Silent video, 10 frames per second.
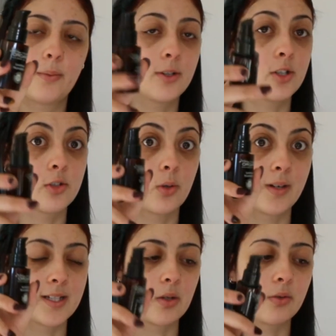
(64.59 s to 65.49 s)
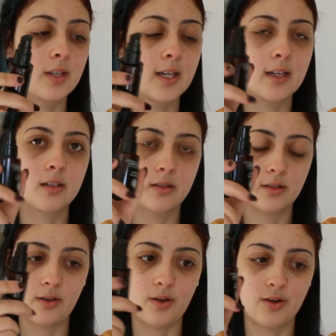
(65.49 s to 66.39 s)
which is always a good thing,
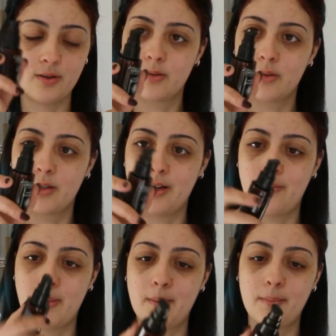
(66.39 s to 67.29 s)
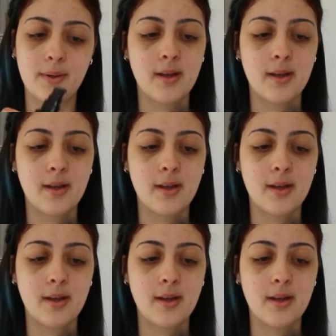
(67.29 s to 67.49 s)
so good to have a pump.